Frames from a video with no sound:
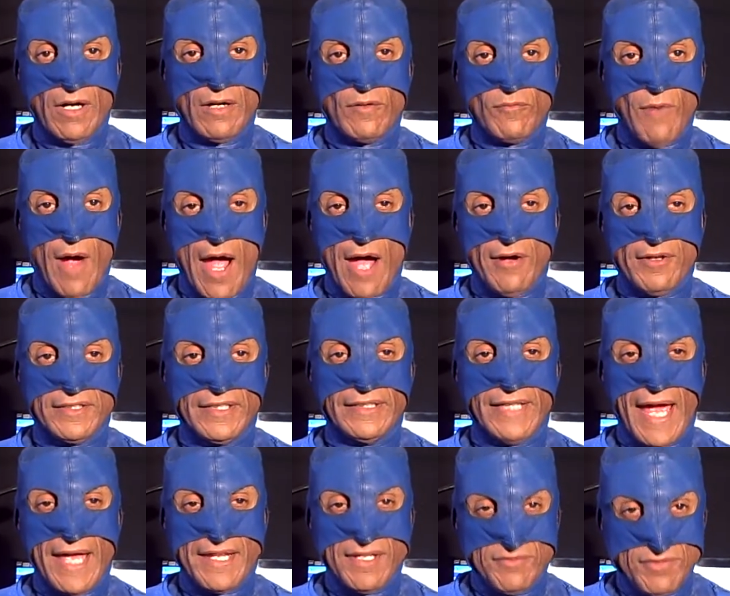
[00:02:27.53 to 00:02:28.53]
while in the
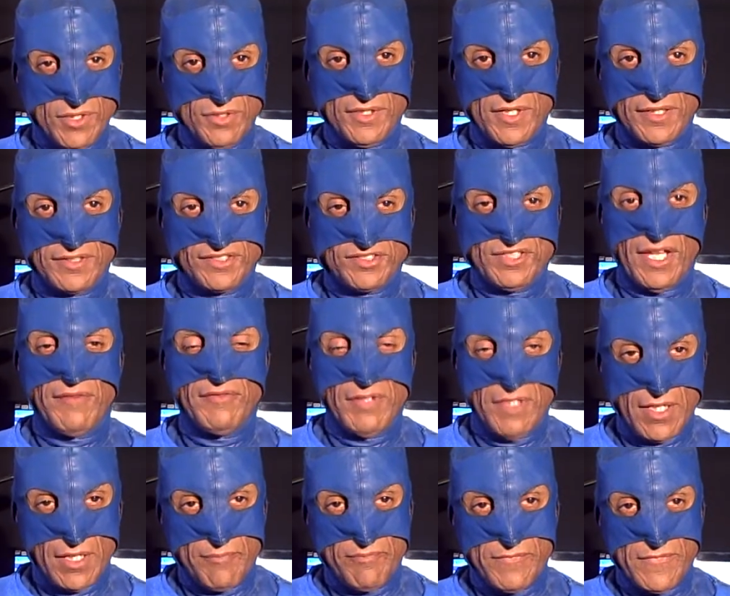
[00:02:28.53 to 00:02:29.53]
line of duty.
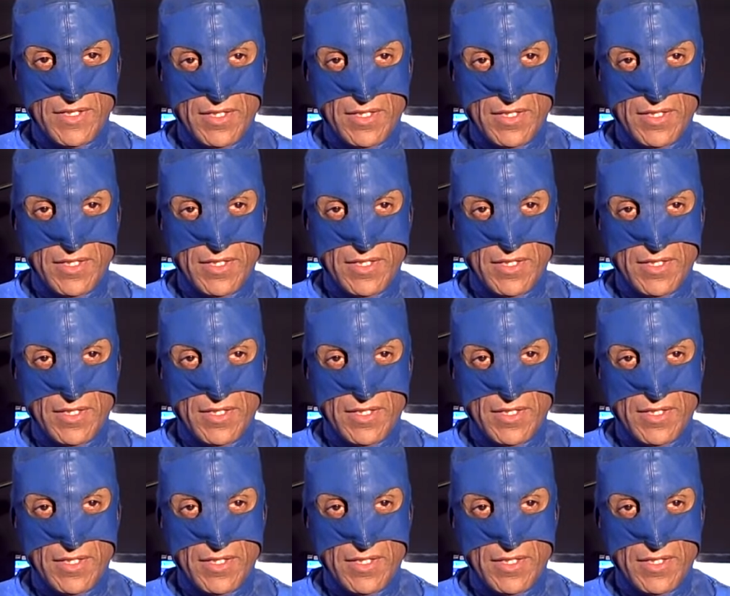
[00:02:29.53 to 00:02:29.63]
70.